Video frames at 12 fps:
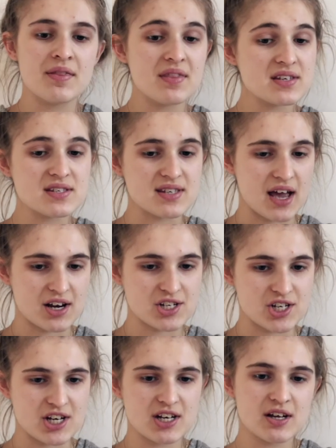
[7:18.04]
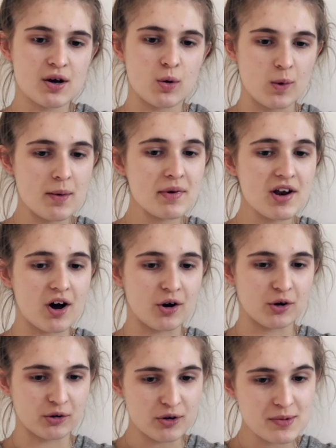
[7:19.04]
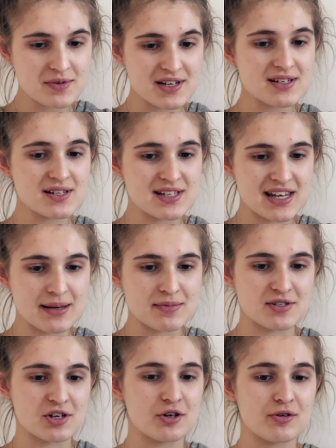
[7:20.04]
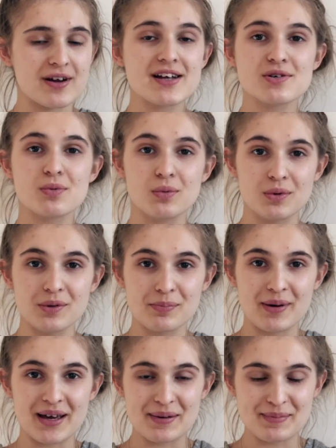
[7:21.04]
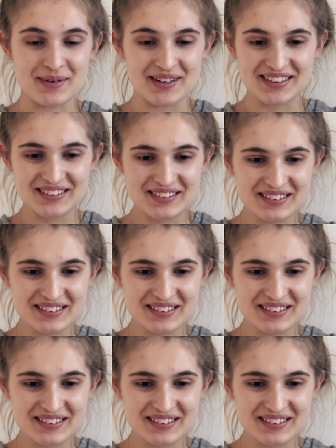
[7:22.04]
this section, women are grouped into teams to create a wallpaper.